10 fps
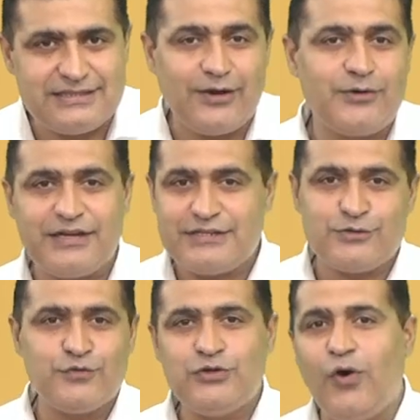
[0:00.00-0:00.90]
nowadays.
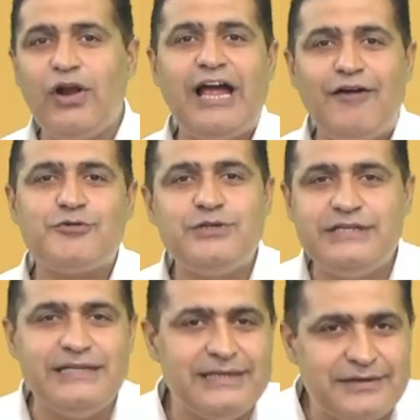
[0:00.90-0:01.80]
So we all have to
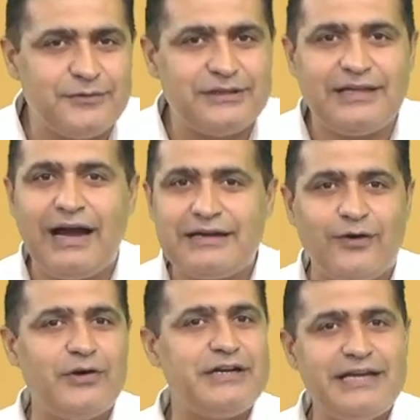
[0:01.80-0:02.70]
deal in with that
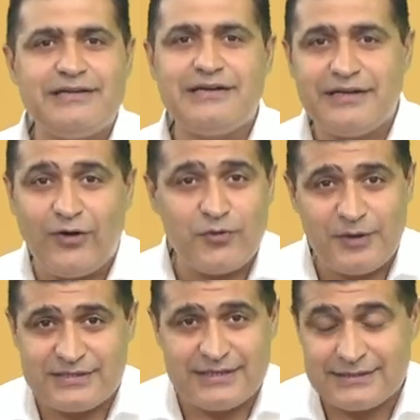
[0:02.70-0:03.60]
on day in and day out
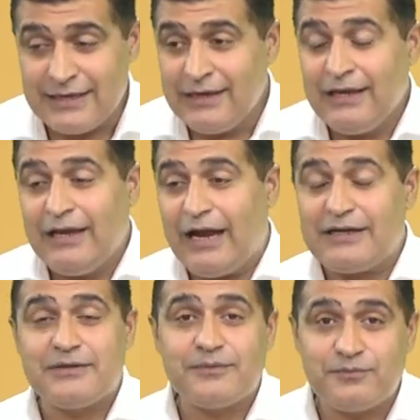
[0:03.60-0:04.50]
basis.
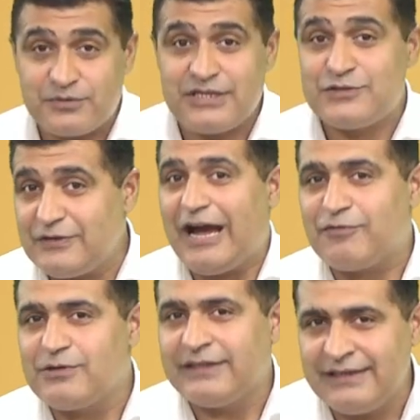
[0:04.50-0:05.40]
And though, since we have
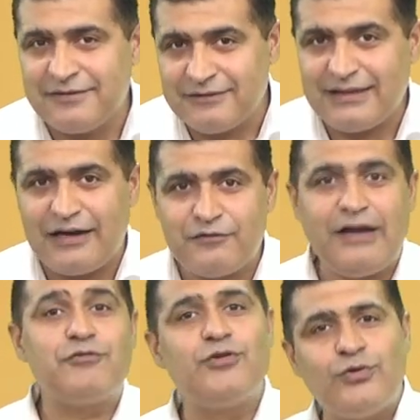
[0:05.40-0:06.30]
to deal in with that, we
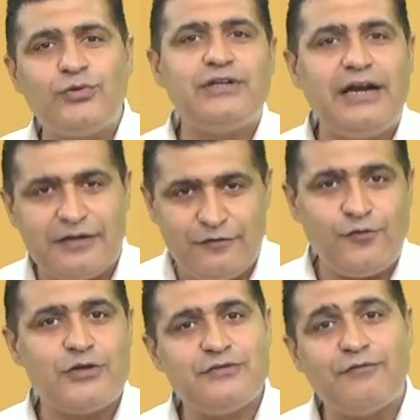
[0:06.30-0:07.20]
have to know that. And of
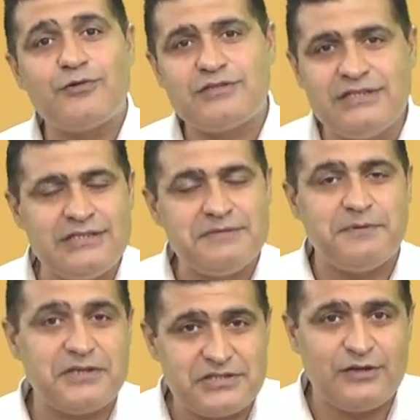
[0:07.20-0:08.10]
course, we have to see the
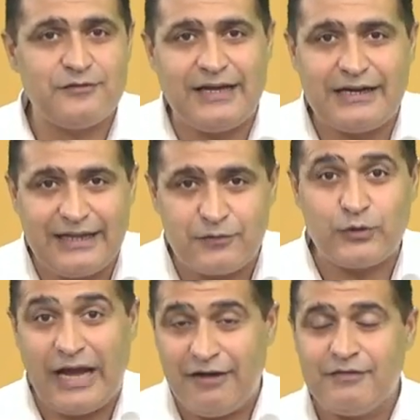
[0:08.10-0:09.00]
repercussion of that
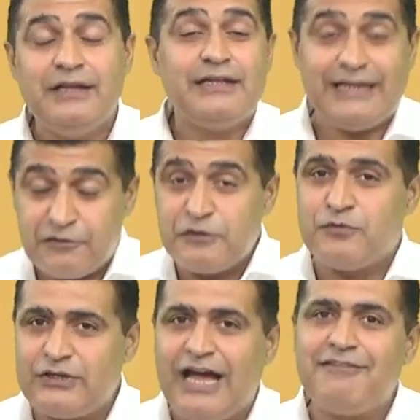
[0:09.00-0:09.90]
would have, that we
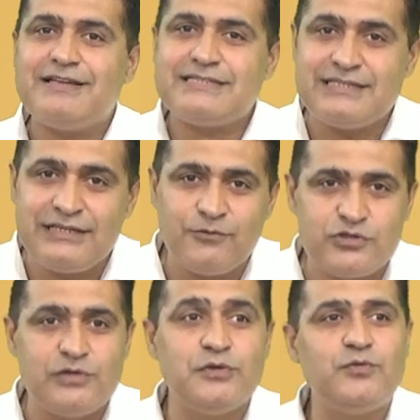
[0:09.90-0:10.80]
would have as an
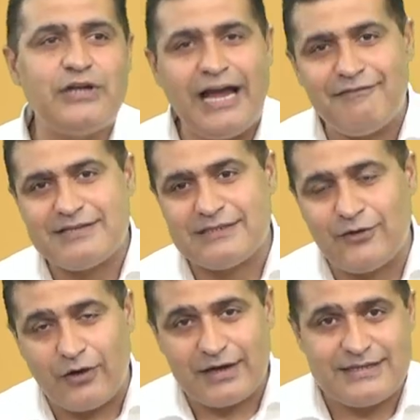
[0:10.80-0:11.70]
individual, we would have as an
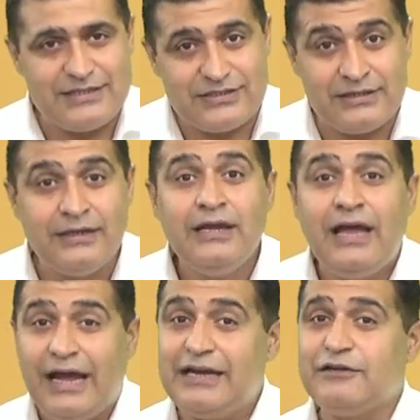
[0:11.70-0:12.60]
organization.
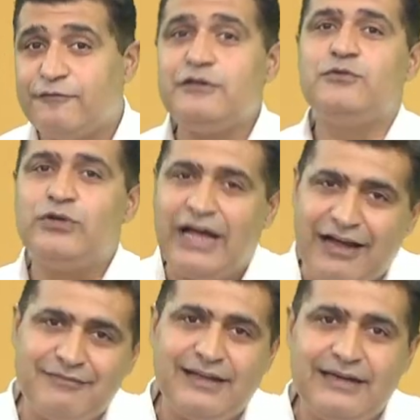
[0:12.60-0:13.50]
And if we would
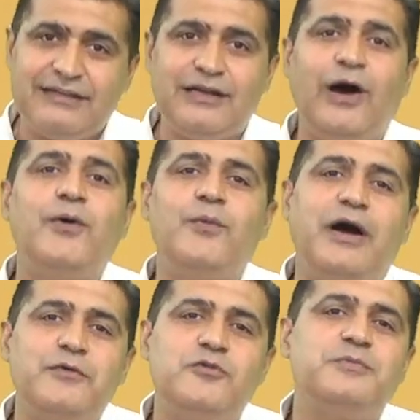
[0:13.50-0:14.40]
have that, then how
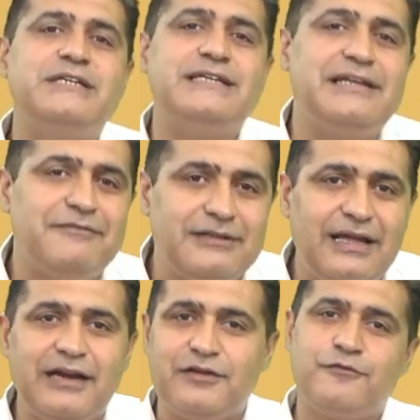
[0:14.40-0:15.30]
one would be dealing with
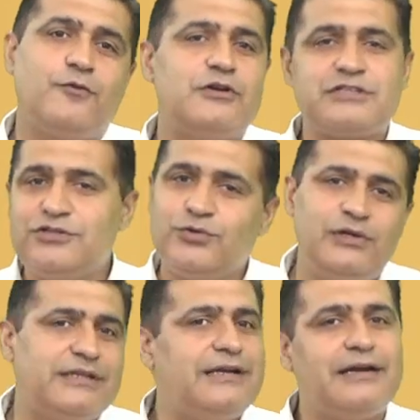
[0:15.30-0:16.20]
that and of course,
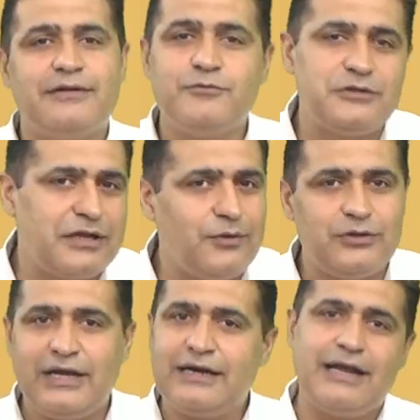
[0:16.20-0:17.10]
controlling that and working
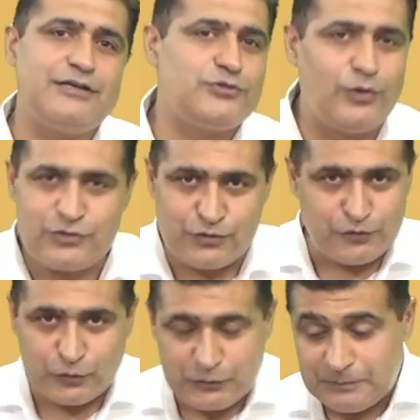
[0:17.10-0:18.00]
on that and so on and so
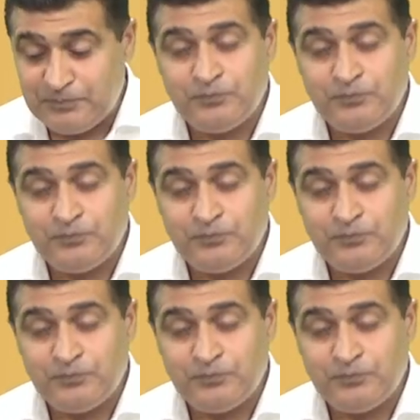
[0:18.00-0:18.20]
forth.